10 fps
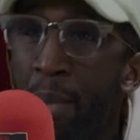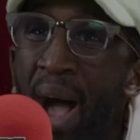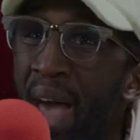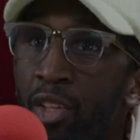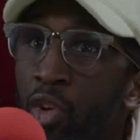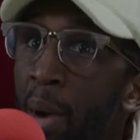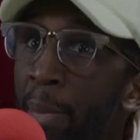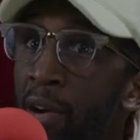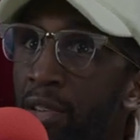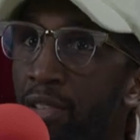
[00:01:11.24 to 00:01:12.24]
but I hadn't told my
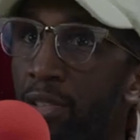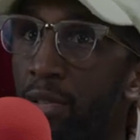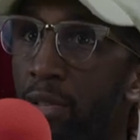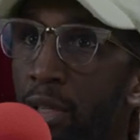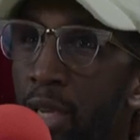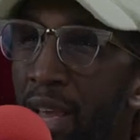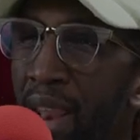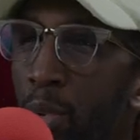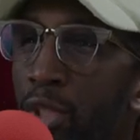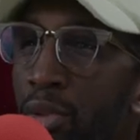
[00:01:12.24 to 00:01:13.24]
parents.
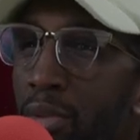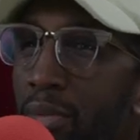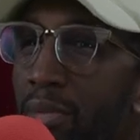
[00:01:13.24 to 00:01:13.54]
And that was,